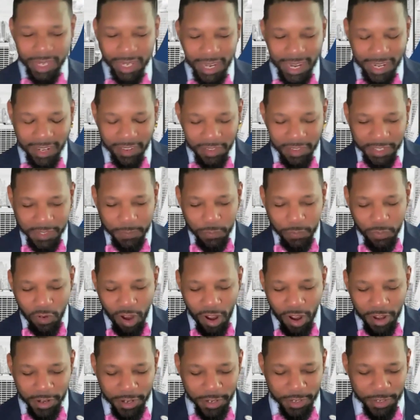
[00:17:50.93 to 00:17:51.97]
of this
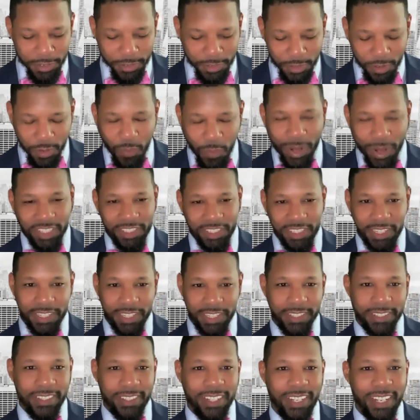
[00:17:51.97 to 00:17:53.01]
broader
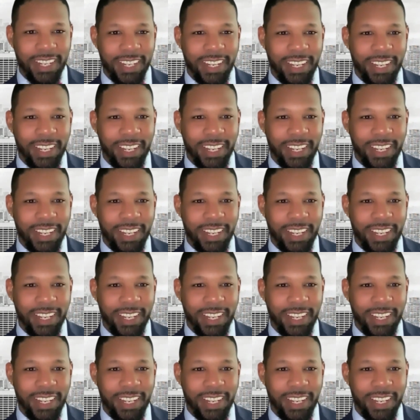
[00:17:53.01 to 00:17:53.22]
question